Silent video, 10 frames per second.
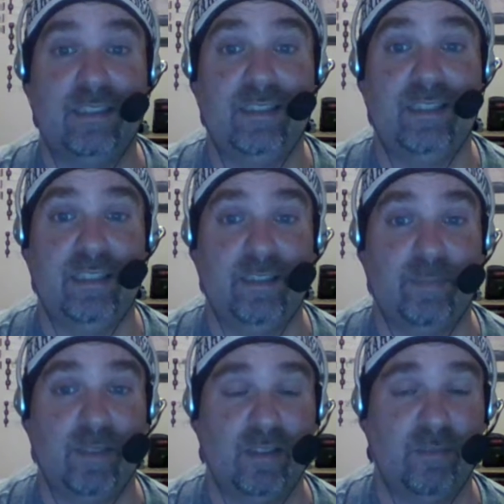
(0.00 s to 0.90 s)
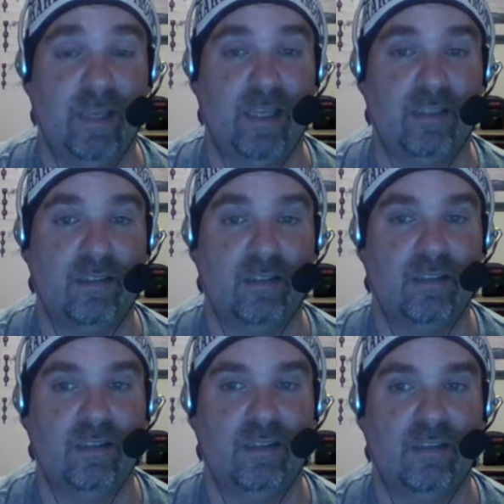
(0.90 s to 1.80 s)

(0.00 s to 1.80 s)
Ugh, I'm